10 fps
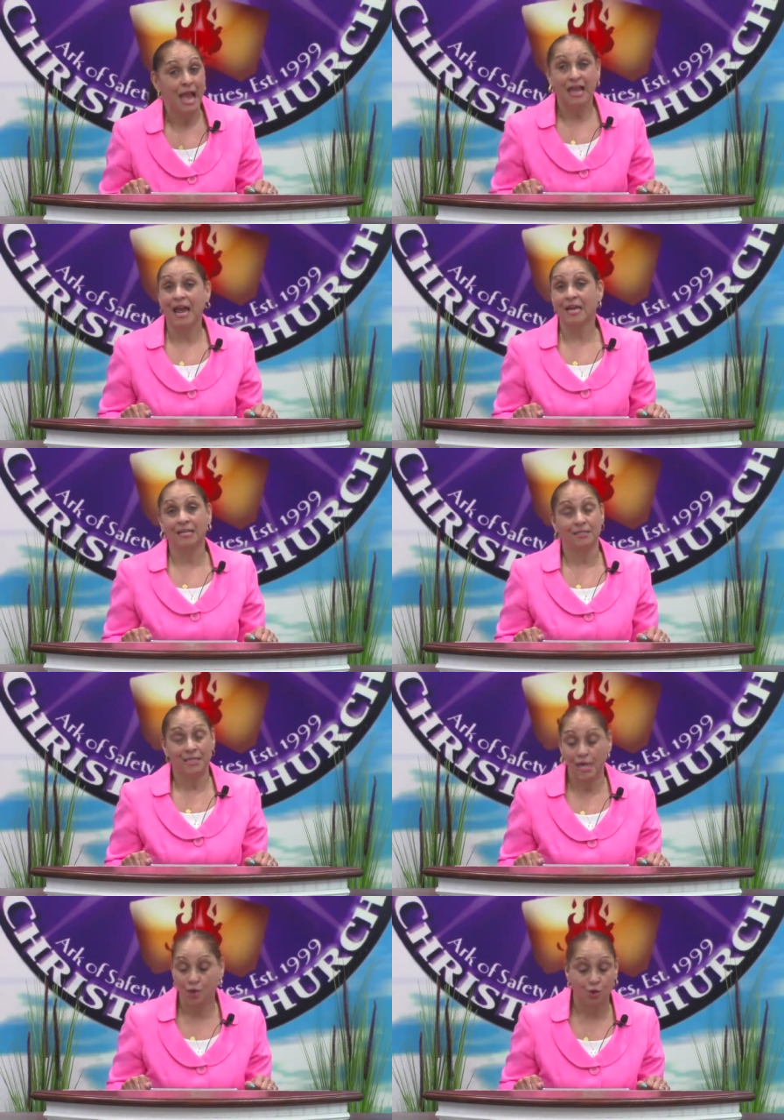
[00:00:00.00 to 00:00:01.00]
And I can
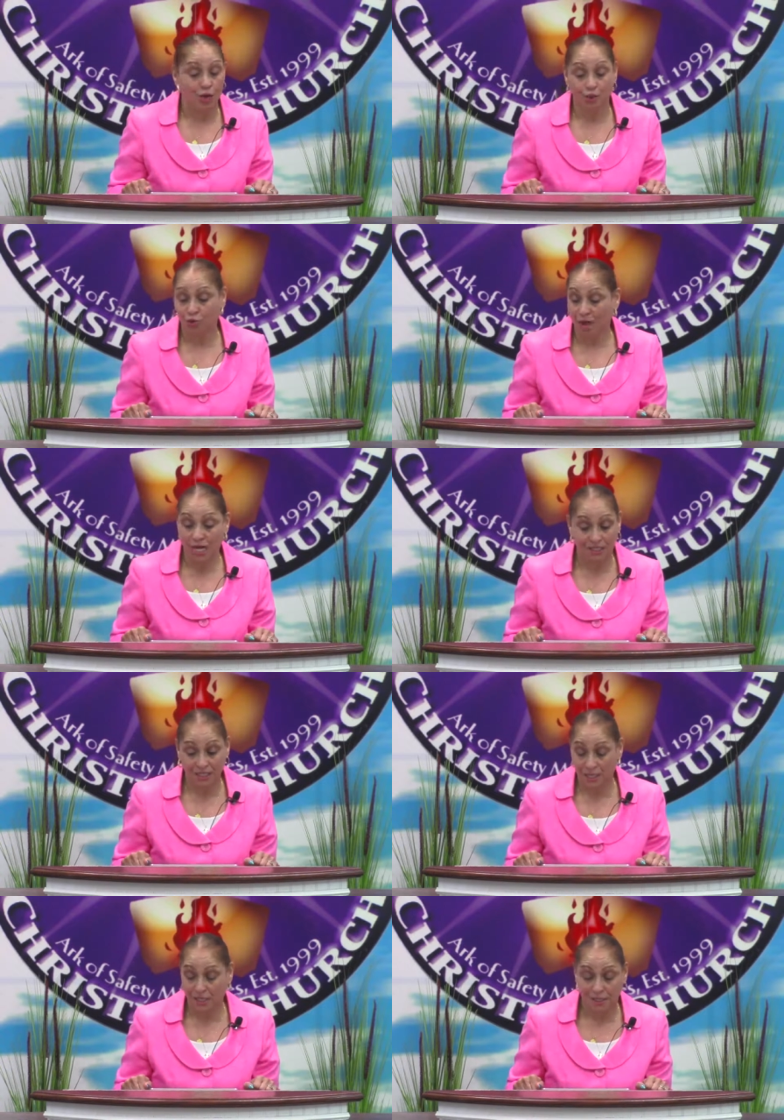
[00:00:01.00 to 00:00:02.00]
tell you, a dry
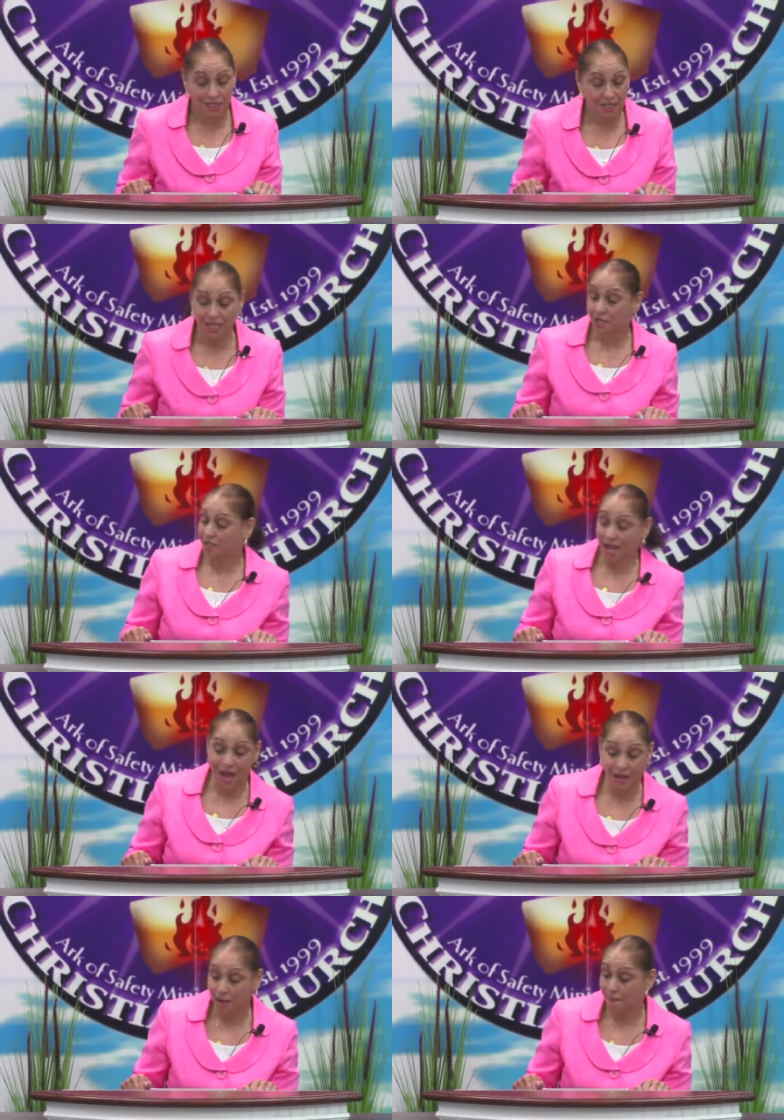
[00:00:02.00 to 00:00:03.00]
season is
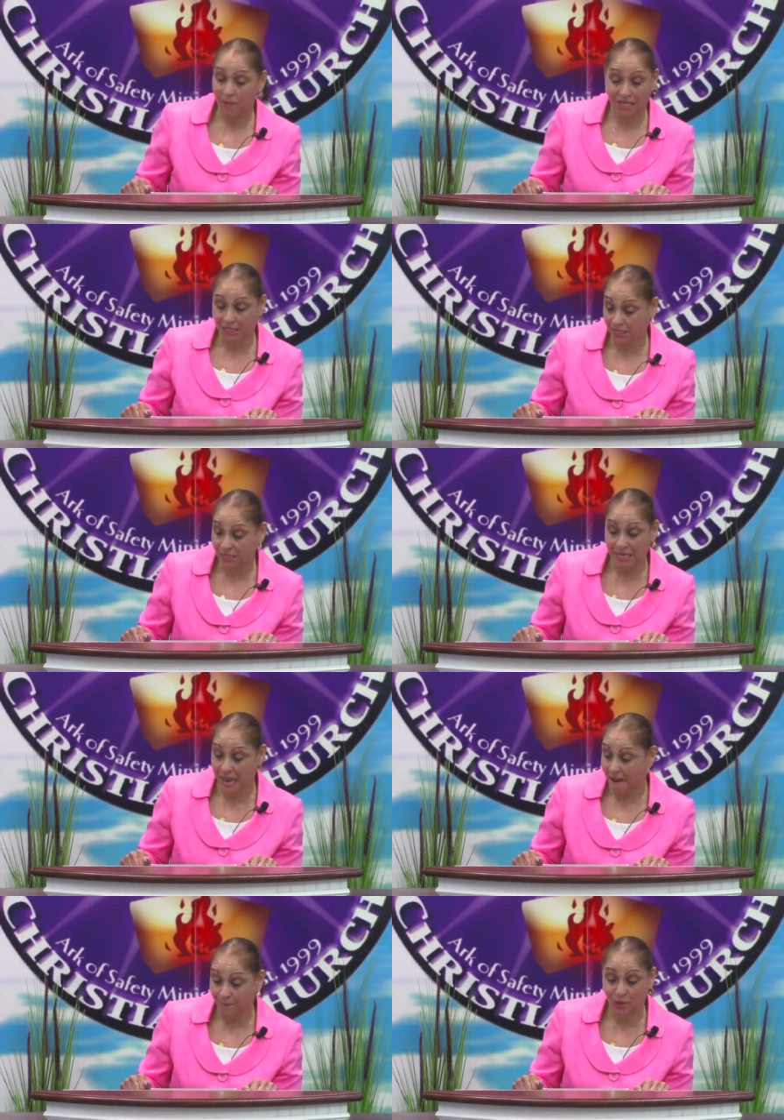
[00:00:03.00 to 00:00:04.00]
not a pleasant
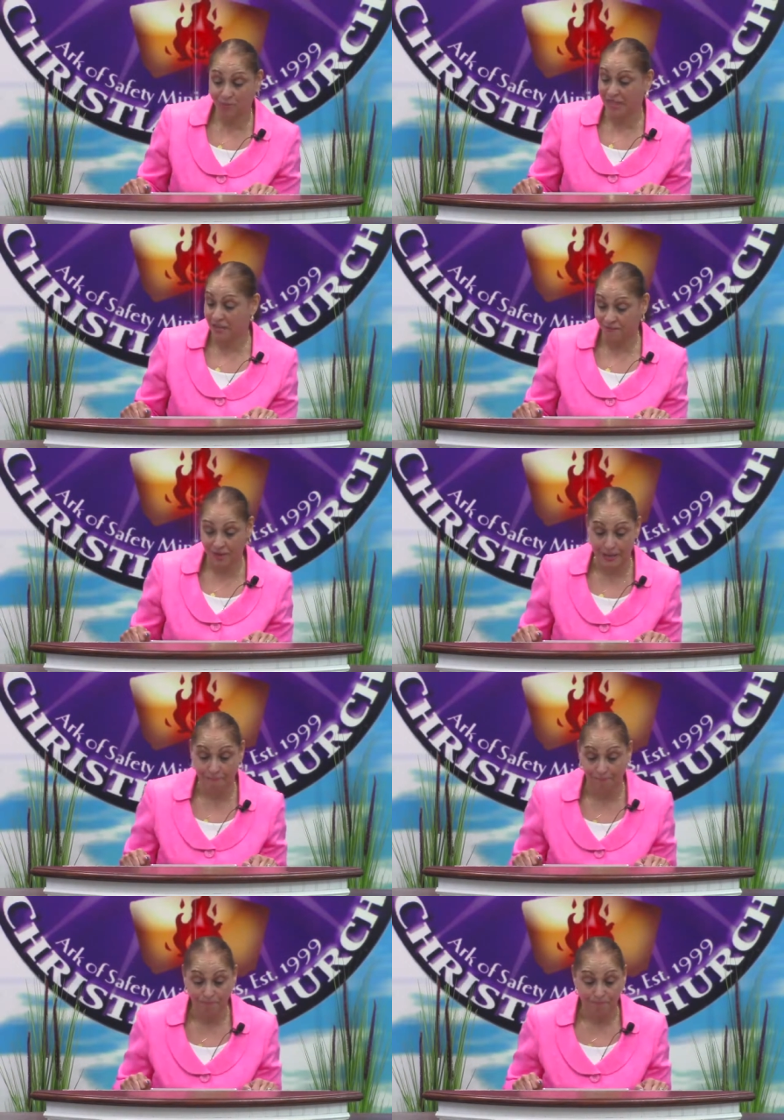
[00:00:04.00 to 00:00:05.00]
time to live
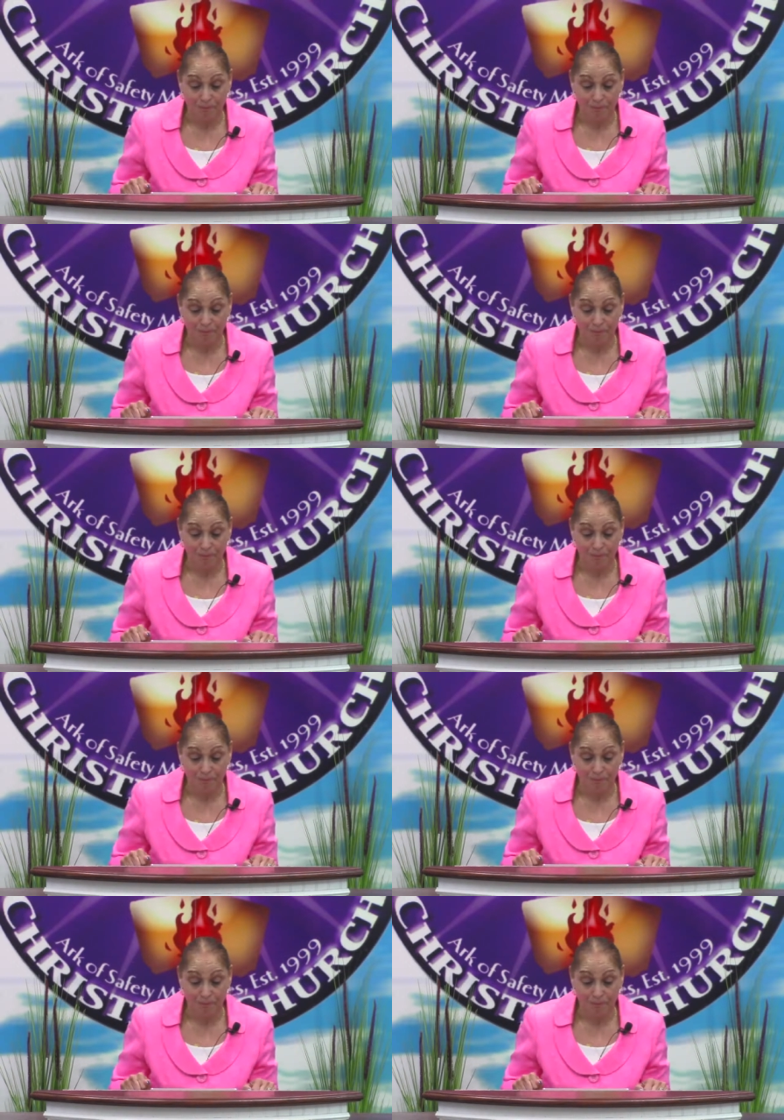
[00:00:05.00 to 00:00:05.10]
in.